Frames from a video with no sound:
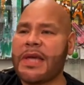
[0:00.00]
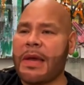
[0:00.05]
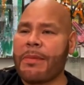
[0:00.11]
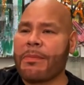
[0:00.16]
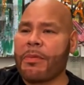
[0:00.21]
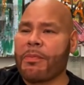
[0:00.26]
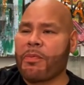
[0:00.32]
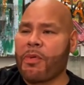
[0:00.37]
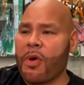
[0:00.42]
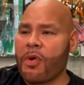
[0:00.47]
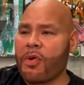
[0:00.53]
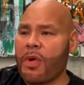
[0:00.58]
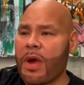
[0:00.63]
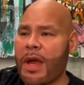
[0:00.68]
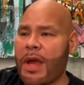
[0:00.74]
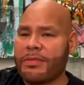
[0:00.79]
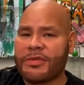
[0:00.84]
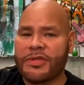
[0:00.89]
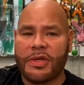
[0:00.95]
type of
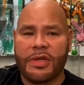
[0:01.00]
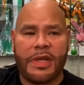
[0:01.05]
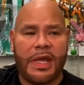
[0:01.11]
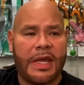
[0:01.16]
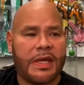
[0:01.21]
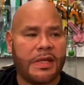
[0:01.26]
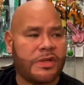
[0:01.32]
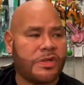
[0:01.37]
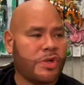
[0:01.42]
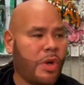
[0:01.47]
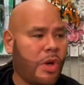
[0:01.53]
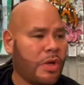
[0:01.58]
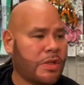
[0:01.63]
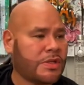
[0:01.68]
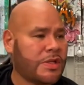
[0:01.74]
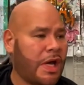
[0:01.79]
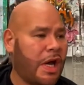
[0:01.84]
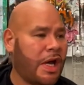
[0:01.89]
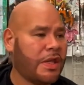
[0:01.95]
program so they could
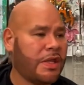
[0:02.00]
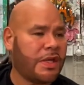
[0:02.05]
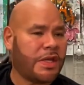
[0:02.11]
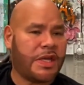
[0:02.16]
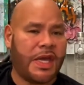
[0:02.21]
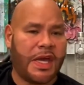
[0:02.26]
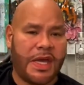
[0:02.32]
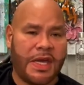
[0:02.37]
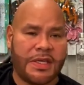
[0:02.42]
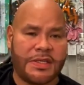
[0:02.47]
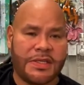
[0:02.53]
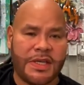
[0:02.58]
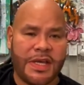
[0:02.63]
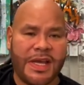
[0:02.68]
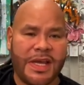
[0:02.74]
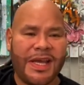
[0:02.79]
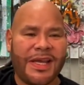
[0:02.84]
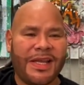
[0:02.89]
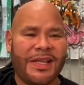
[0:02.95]
talk to other kids,